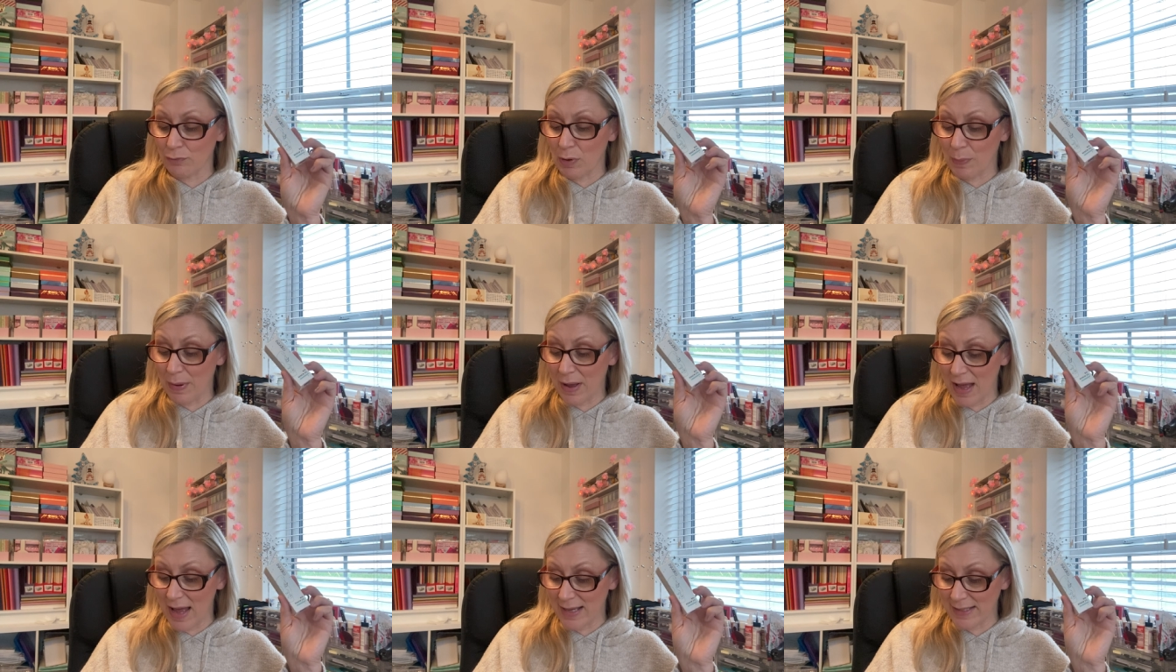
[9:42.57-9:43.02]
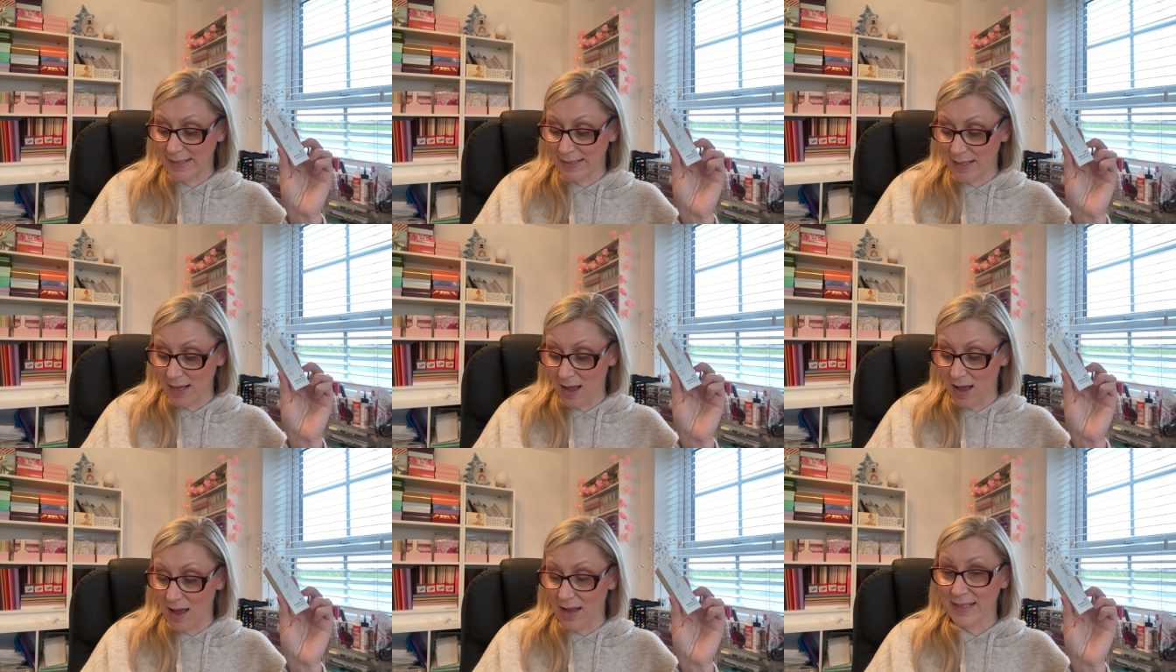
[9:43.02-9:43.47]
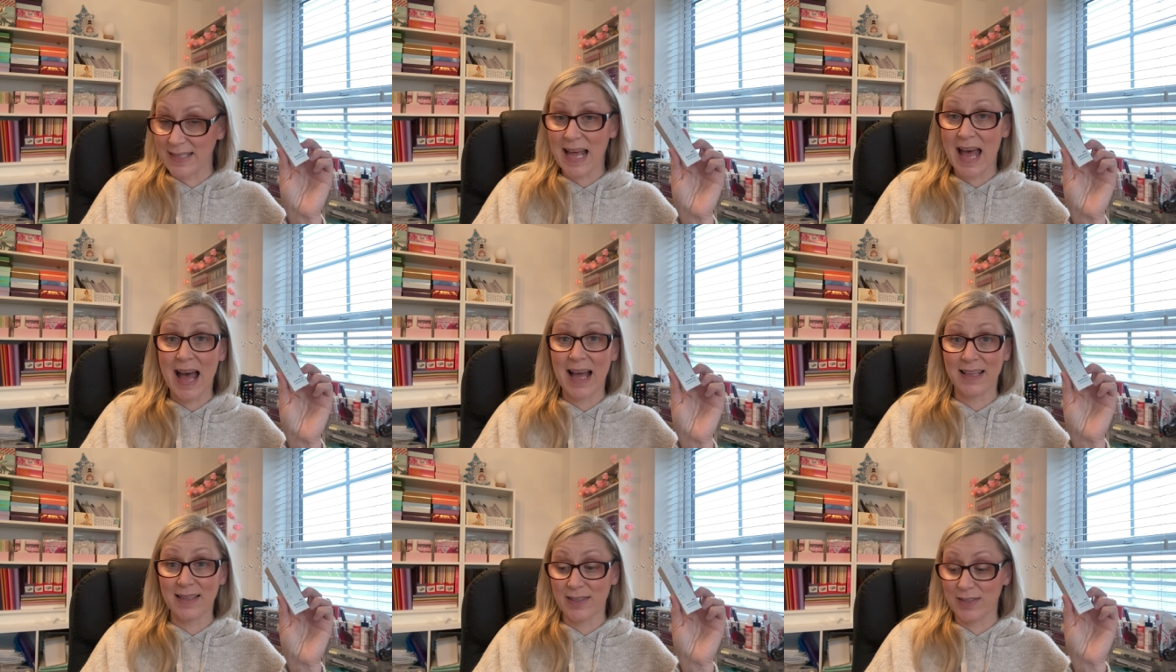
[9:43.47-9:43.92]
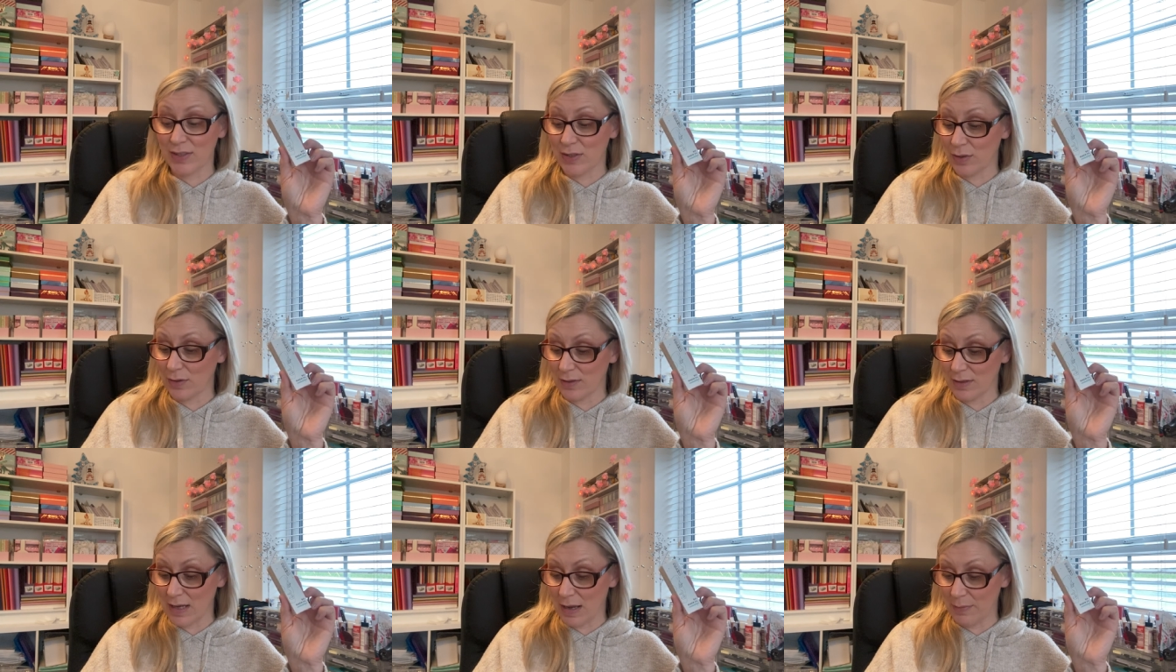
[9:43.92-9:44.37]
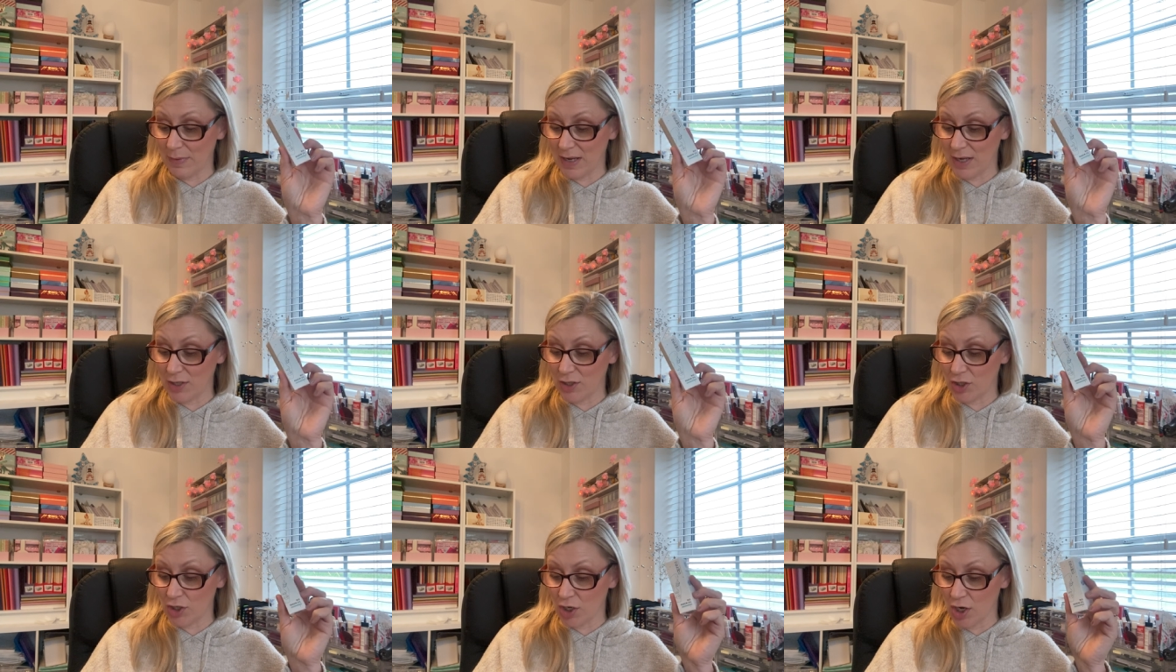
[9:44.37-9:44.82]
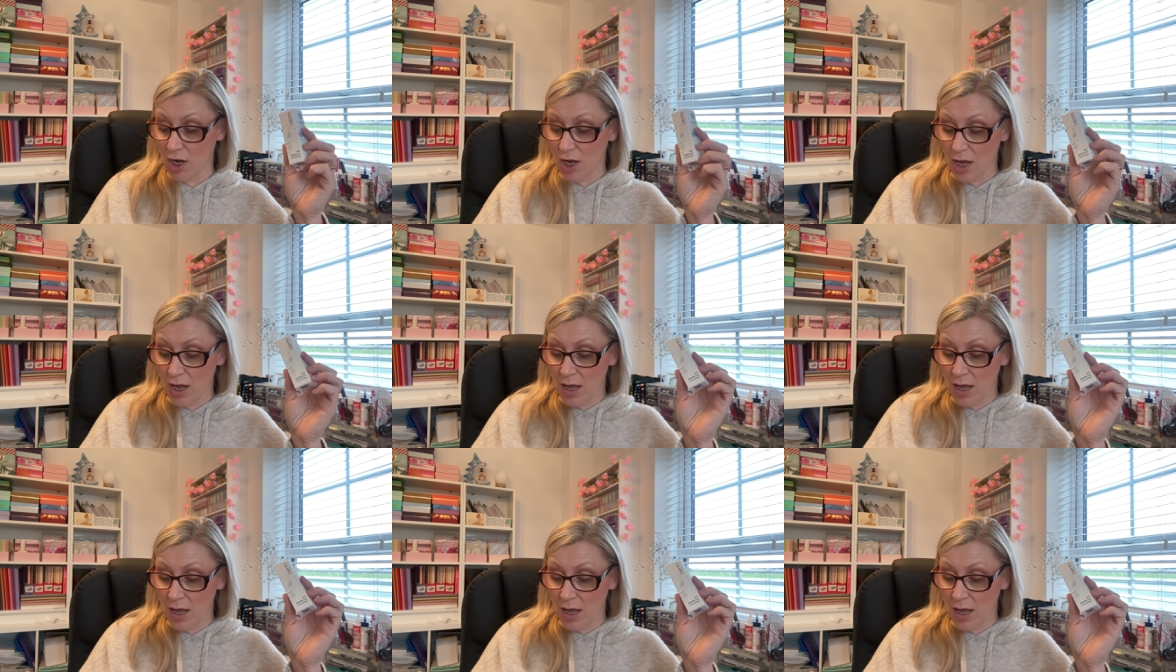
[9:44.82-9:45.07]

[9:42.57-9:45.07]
repair scars and sun damage,